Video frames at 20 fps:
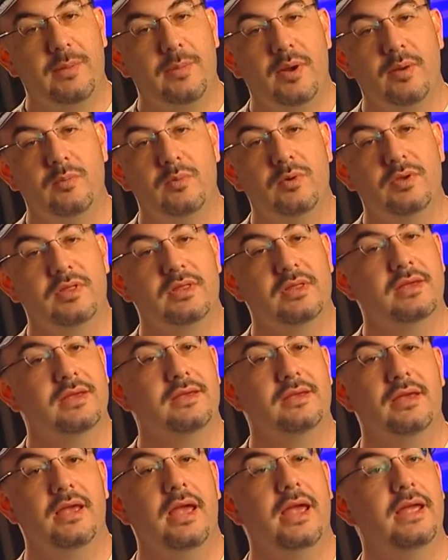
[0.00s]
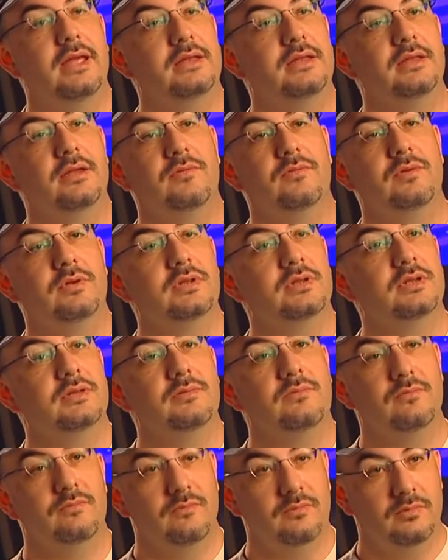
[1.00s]
up with like eight different,
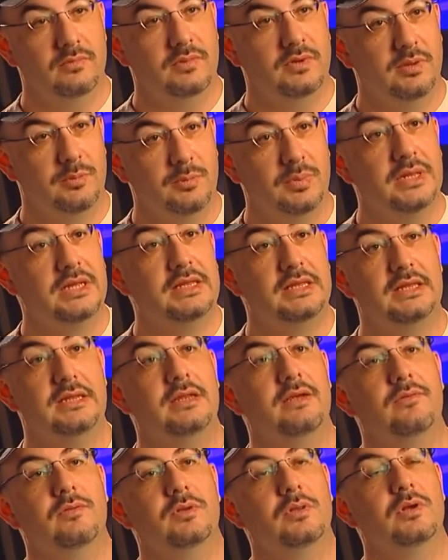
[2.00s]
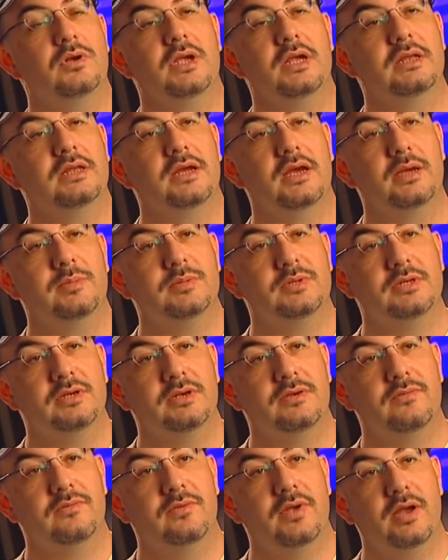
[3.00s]
completely different looking types
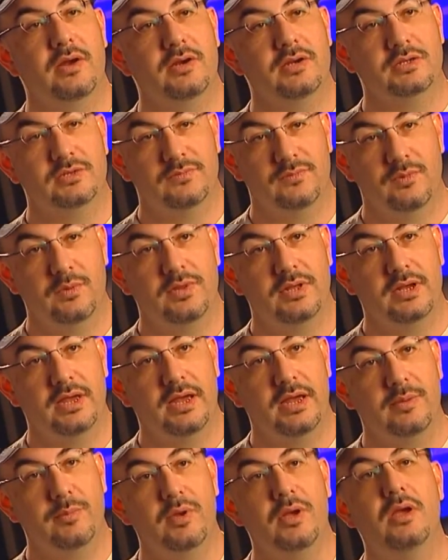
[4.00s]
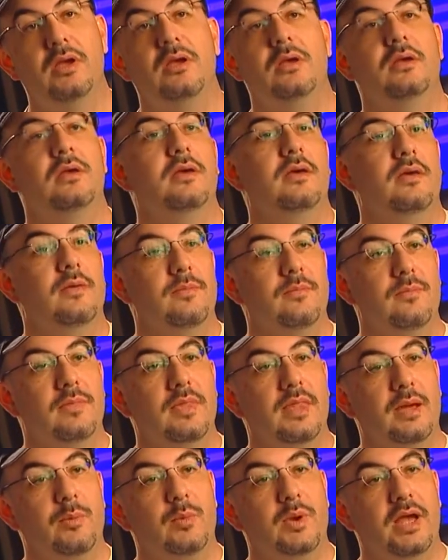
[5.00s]
of areas for the game.
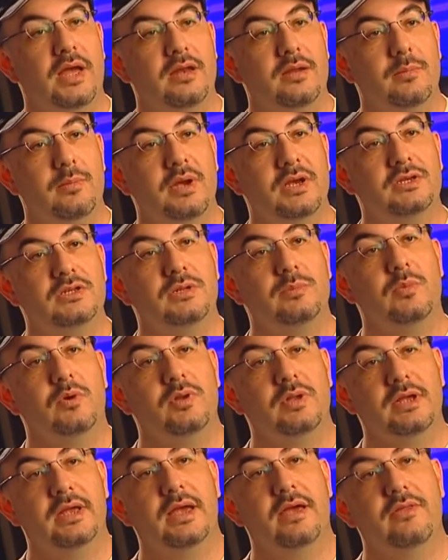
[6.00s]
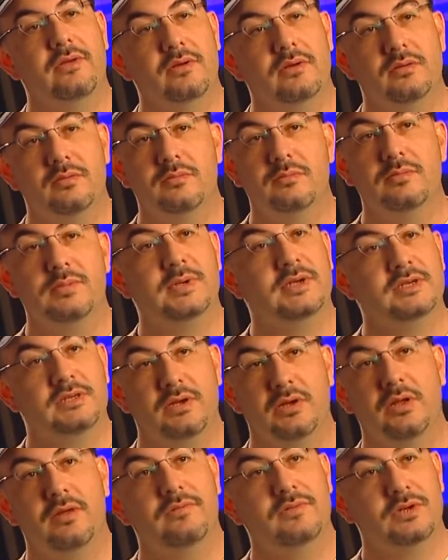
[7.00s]
Then we had to mesh them all together because they
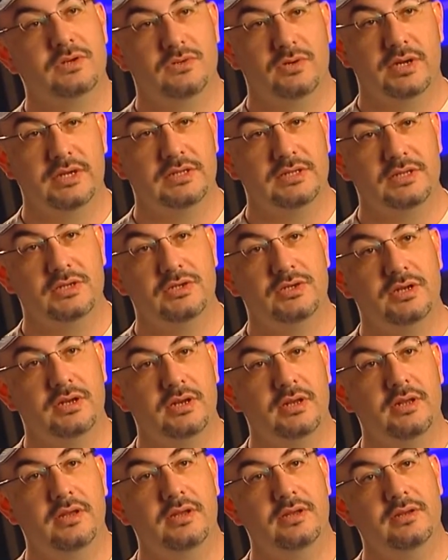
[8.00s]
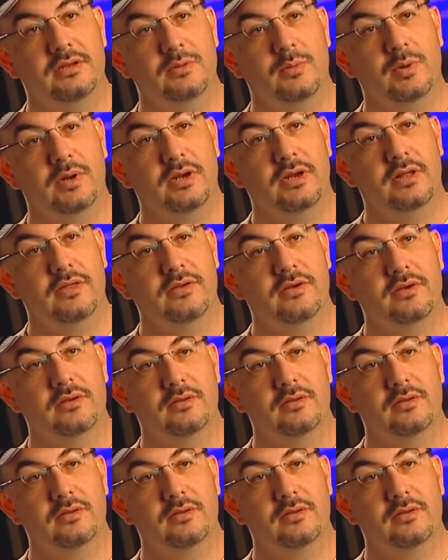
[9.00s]
all have to transition into one another,